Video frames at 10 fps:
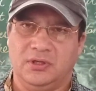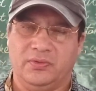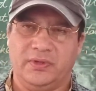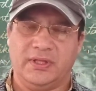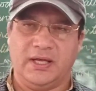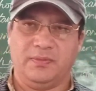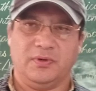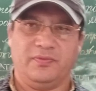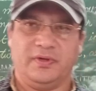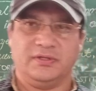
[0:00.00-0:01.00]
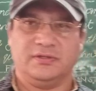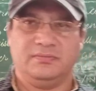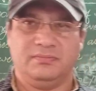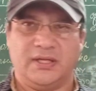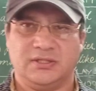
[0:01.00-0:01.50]
with the help of his
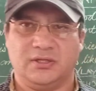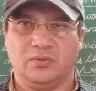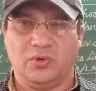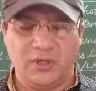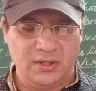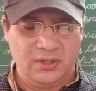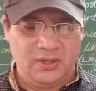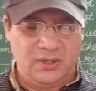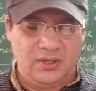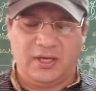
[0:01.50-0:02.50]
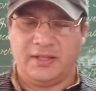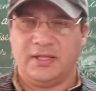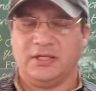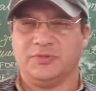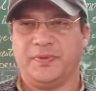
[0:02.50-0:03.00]
magical wand, and
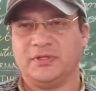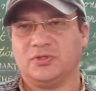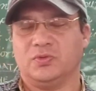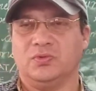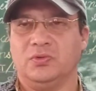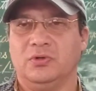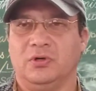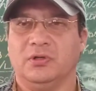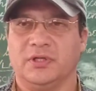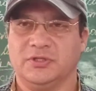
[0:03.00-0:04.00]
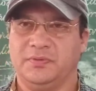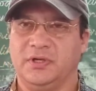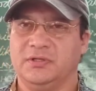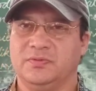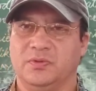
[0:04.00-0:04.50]
then speaks to all the
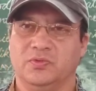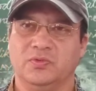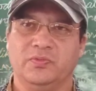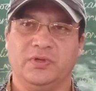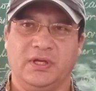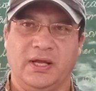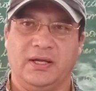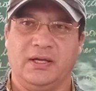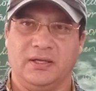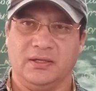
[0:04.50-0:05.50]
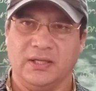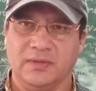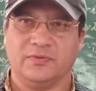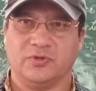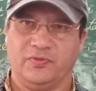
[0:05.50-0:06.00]
spirits from whom he had taken
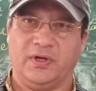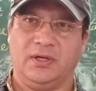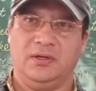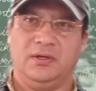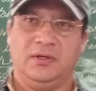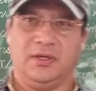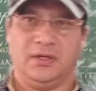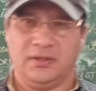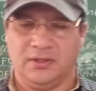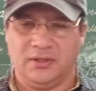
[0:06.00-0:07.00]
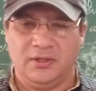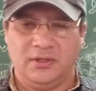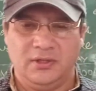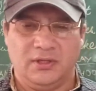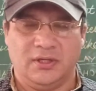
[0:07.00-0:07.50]
help so far in
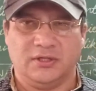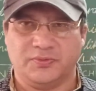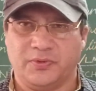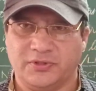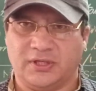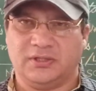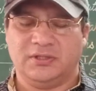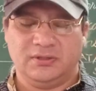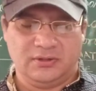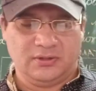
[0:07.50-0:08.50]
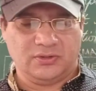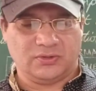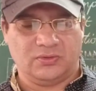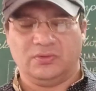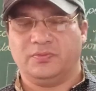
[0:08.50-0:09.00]
his project.
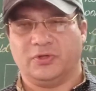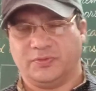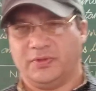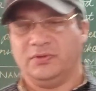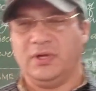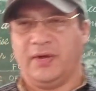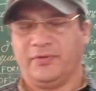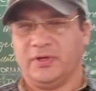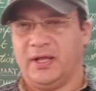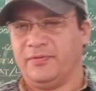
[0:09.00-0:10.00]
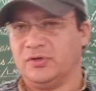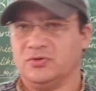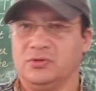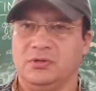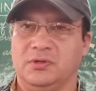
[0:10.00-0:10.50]
So Prospero, after having
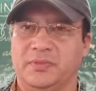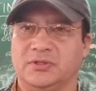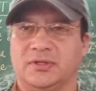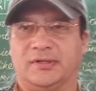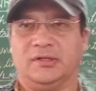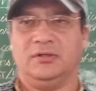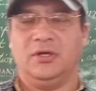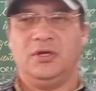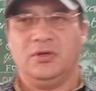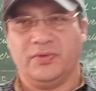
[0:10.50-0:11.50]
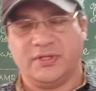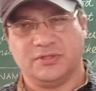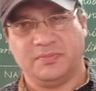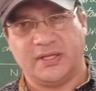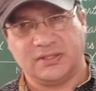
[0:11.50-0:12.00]
drawn a big circle with
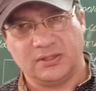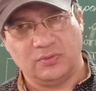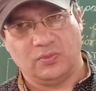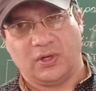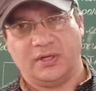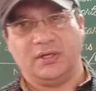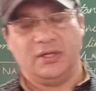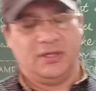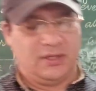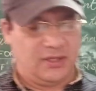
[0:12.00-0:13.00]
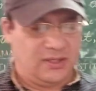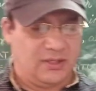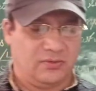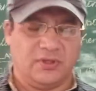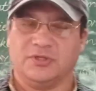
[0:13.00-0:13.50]
his magical wand, he
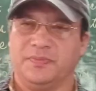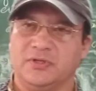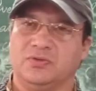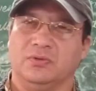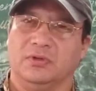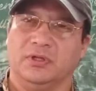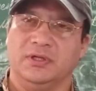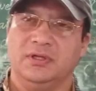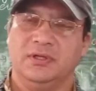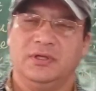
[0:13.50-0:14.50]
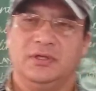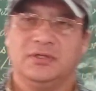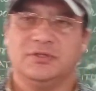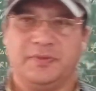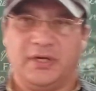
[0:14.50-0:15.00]
then okay speaks to all the
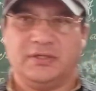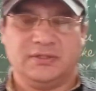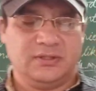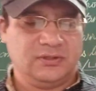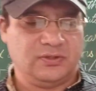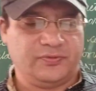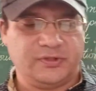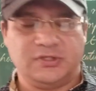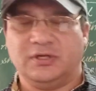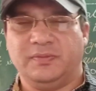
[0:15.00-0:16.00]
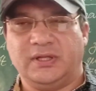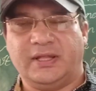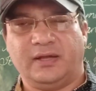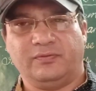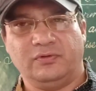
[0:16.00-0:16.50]
spirits. So first he remained
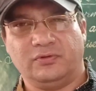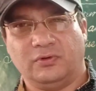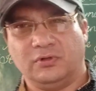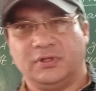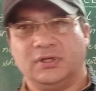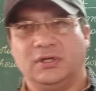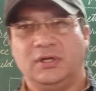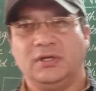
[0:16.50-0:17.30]
thankful to all the